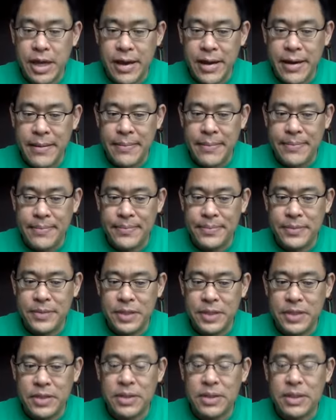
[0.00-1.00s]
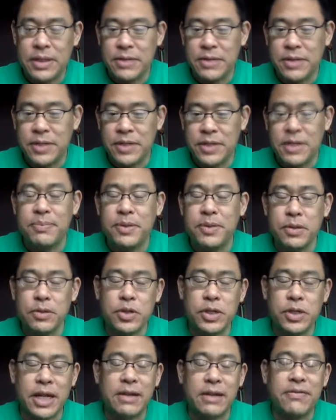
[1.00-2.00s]
SNPs or
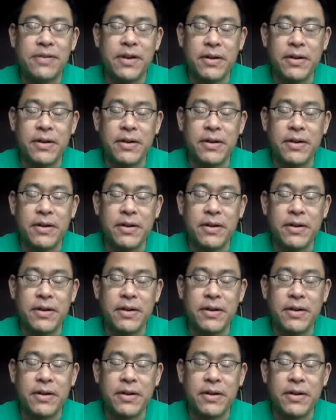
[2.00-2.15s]
genetic